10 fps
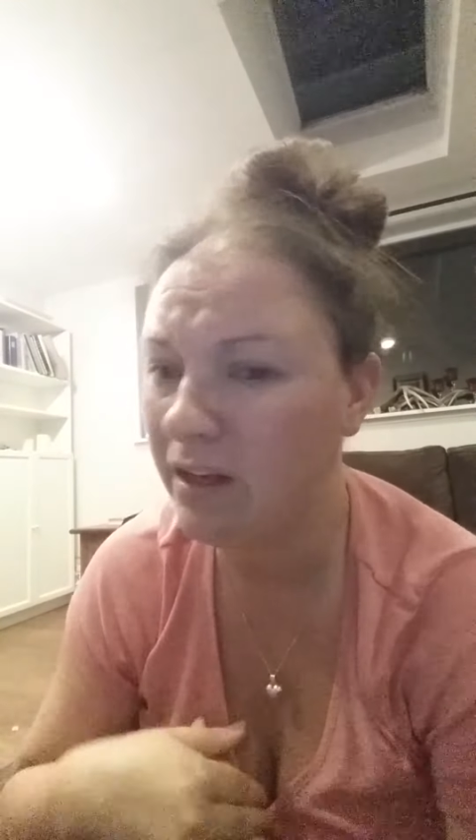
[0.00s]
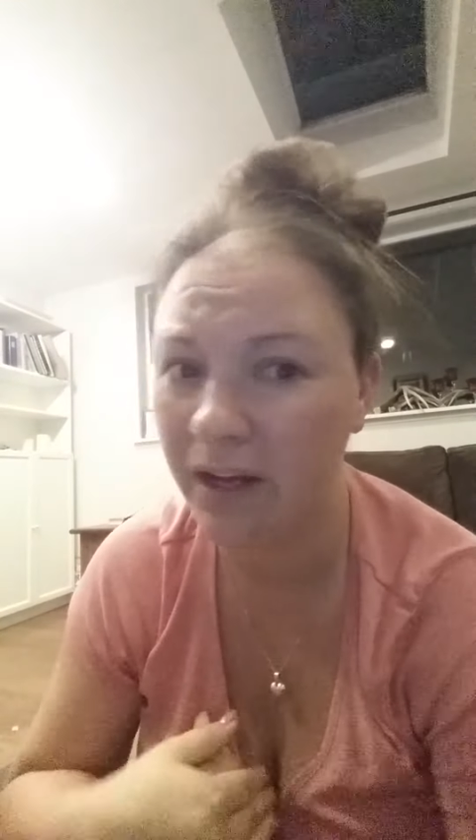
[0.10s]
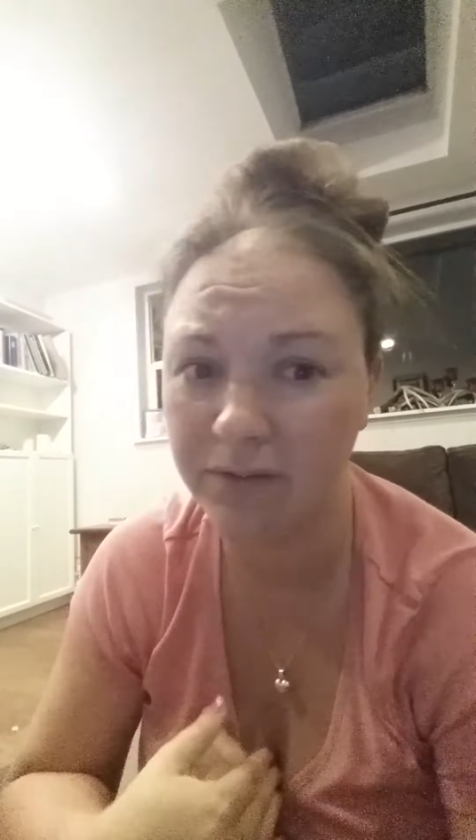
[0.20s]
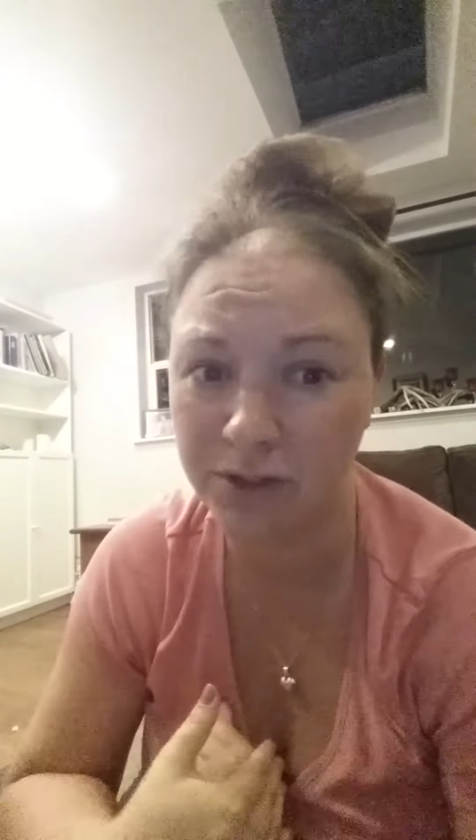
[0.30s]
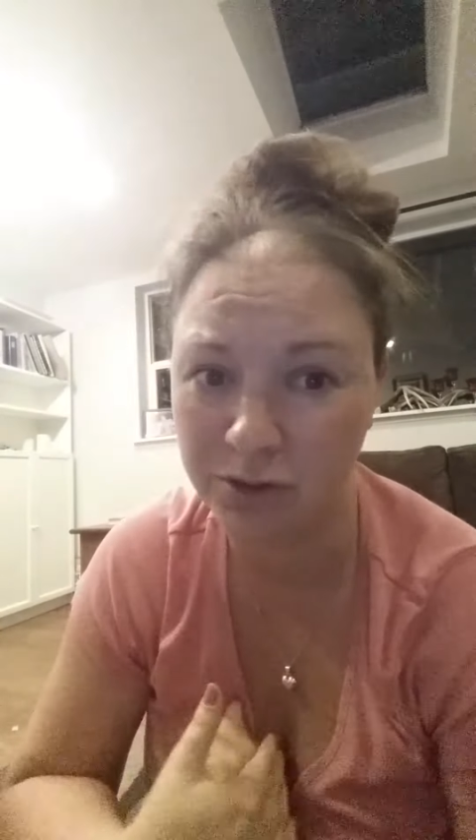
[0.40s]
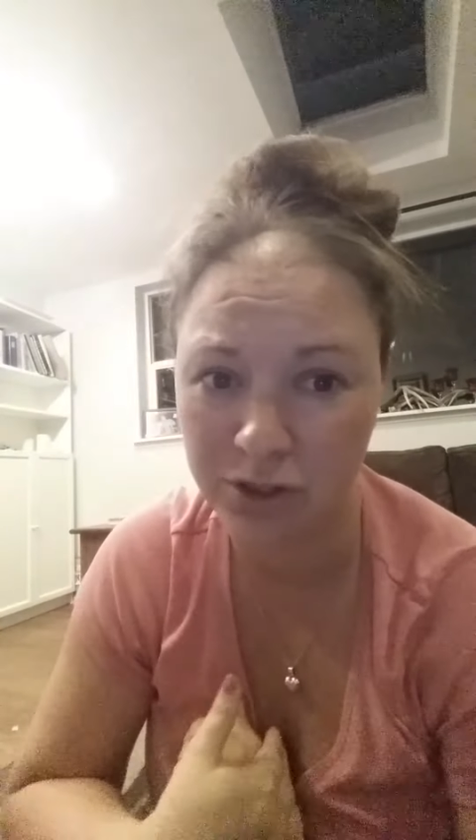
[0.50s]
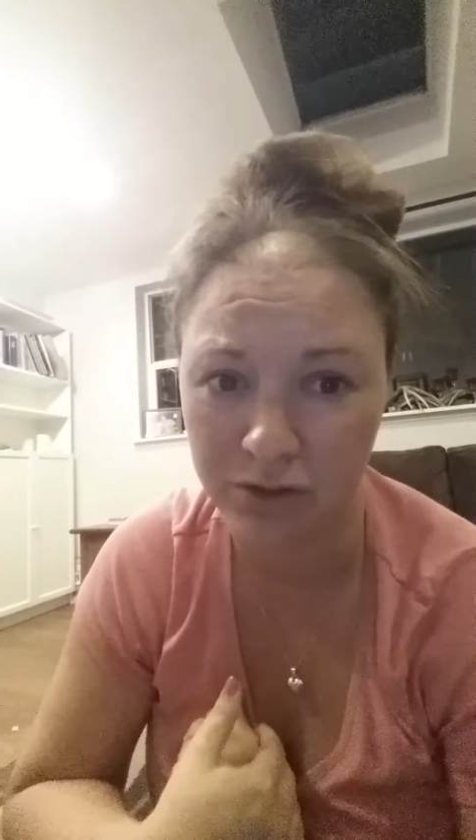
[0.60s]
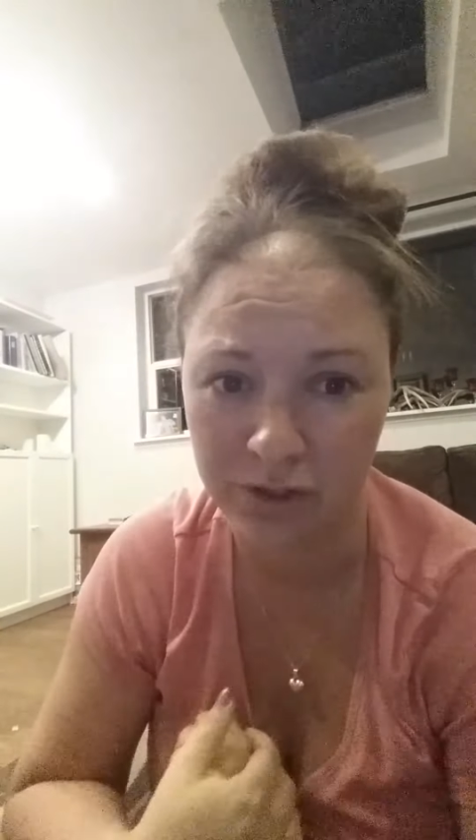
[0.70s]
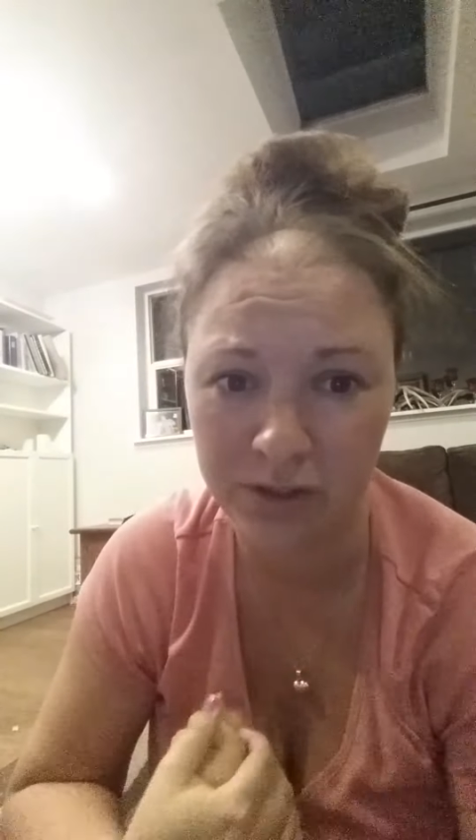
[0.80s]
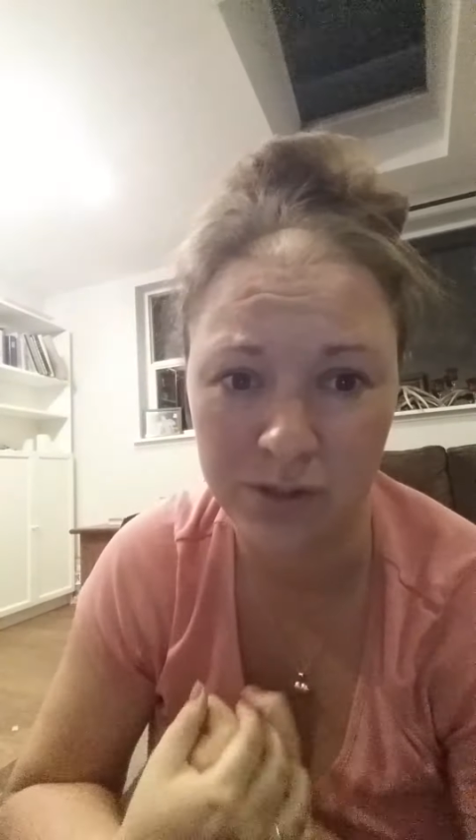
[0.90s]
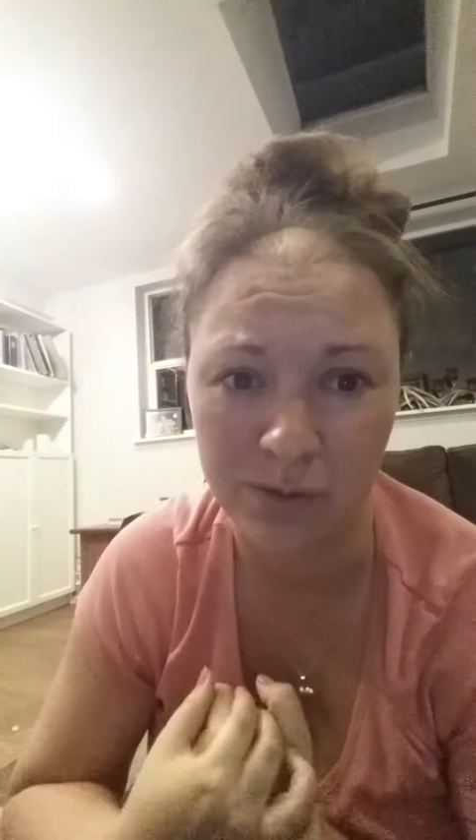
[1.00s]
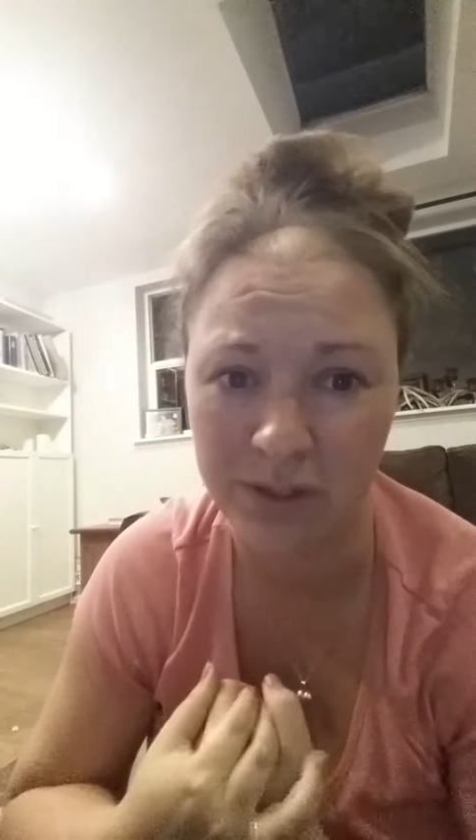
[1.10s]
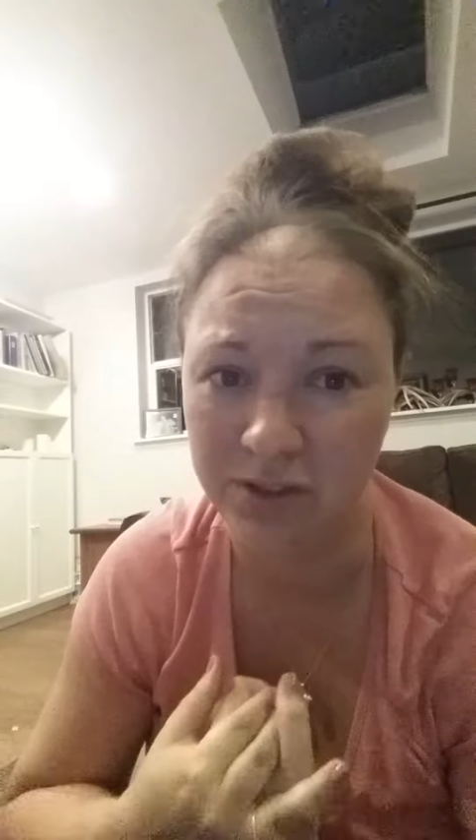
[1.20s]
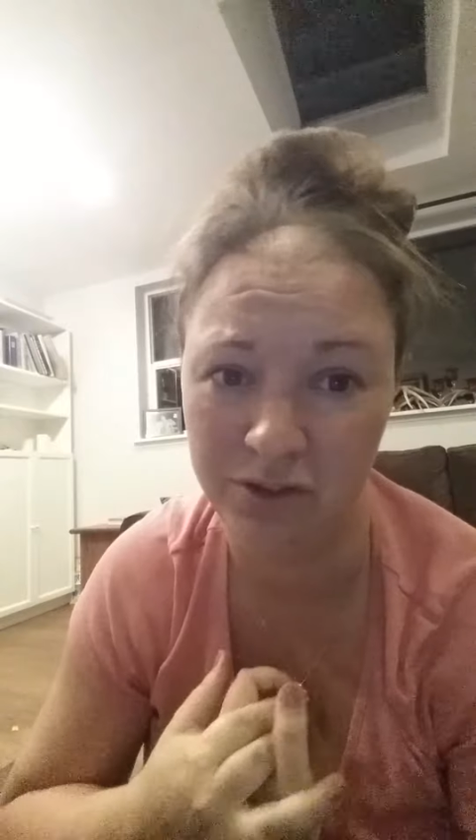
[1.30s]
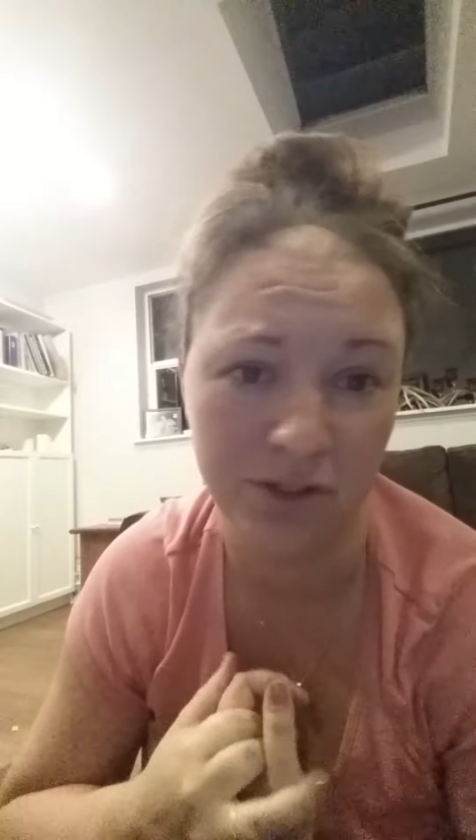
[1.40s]
I have 2 children, so
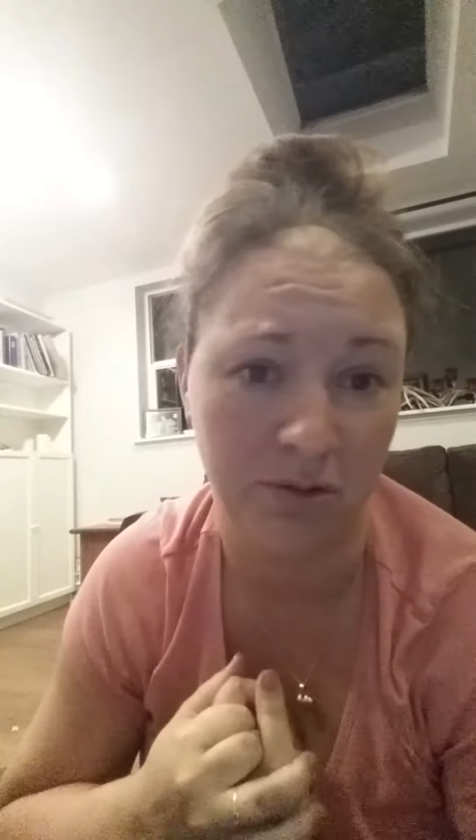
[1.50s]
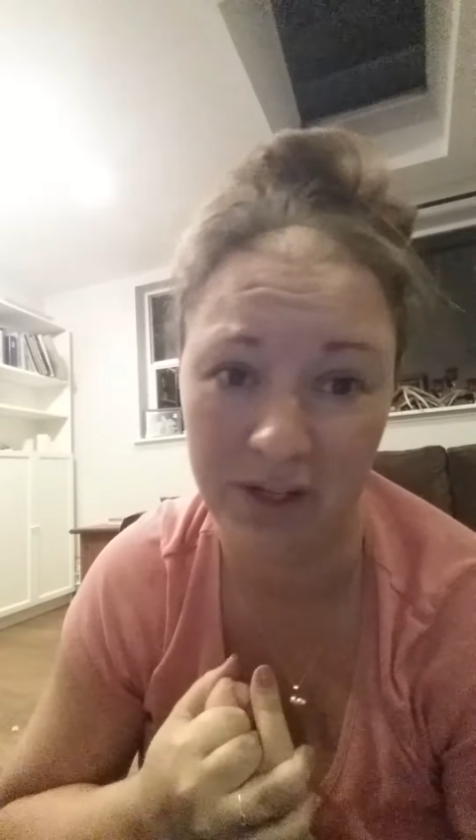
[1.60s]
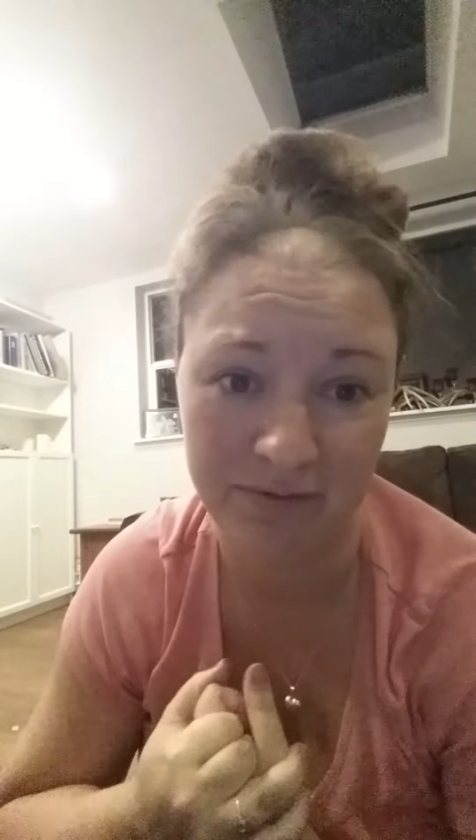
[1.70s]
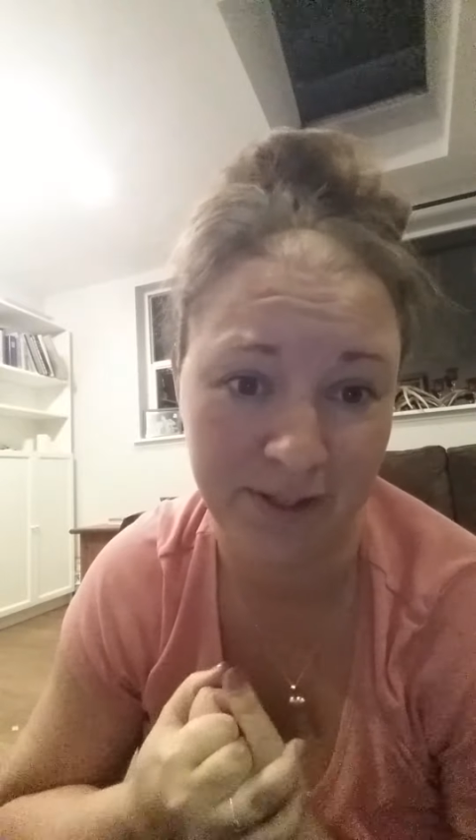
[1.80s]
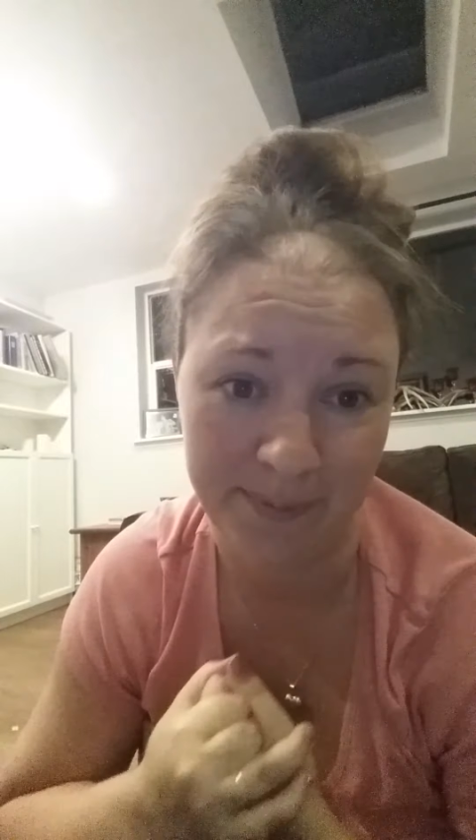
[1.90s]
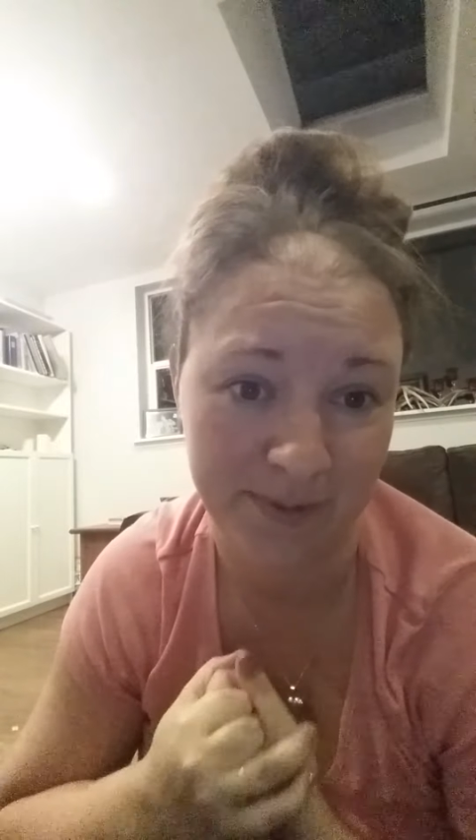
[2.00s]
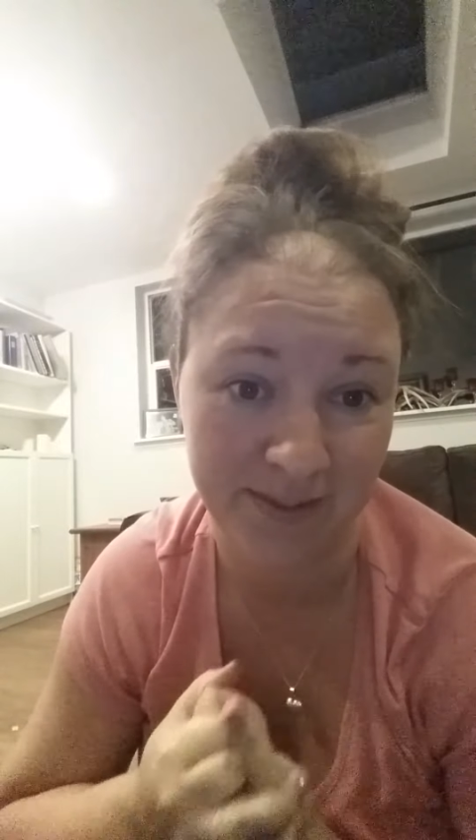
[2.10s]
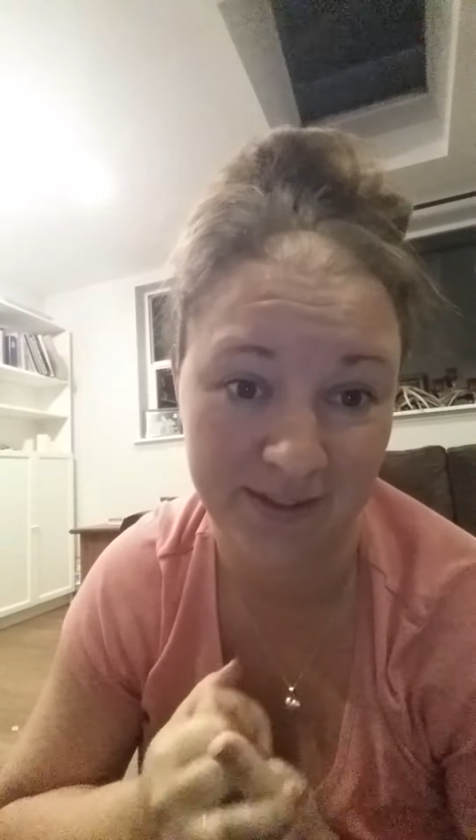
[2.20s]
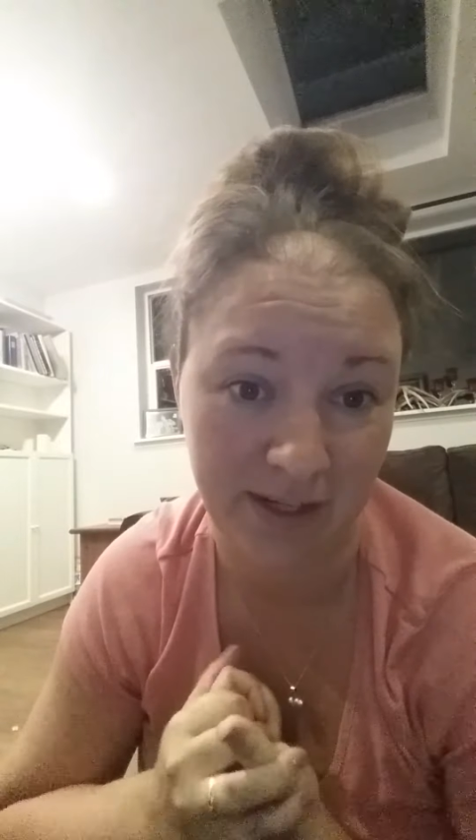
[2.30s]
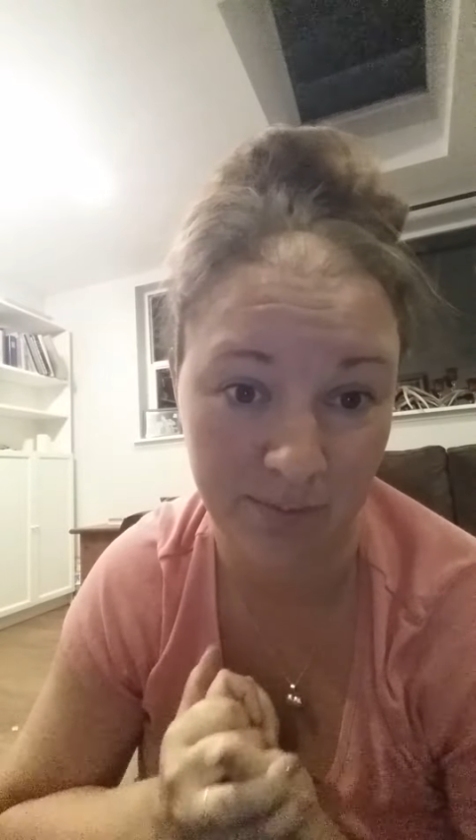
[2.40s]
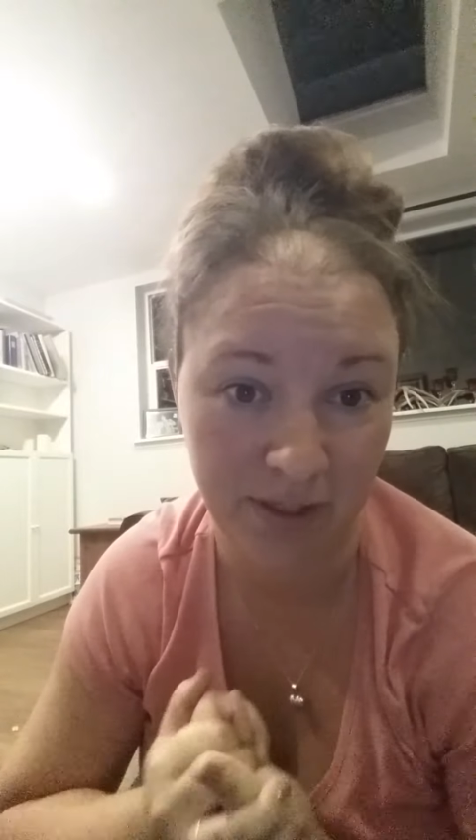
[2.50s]
I don't have time to style